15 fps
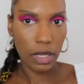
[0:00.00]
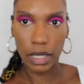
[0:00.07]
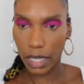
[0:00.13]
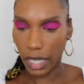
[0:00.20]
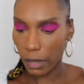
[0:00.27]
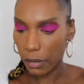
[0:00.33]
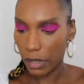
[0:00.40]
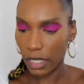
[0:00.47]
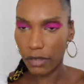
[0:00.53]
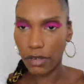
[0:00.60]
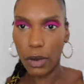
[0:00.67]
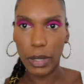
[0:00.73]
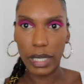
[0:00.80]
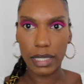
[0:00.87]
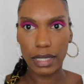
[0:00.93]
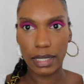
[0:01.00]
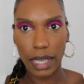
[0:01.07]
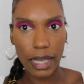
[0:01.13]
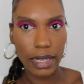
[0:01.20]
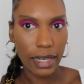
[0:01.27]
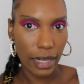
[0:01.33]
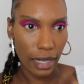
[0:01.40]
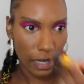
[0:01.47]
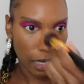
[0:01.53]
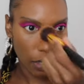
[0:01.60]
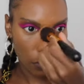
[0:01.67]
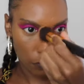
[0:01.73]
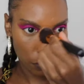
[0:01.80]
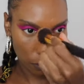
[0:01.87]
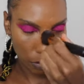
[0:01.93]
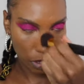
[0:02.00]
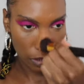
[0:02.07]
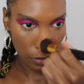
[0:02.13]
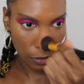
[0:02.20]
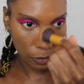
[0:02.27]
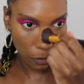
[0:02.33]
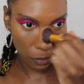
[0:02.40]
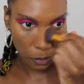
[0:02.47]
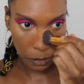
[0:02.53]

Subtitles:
Can't believe how excited I get over makeup.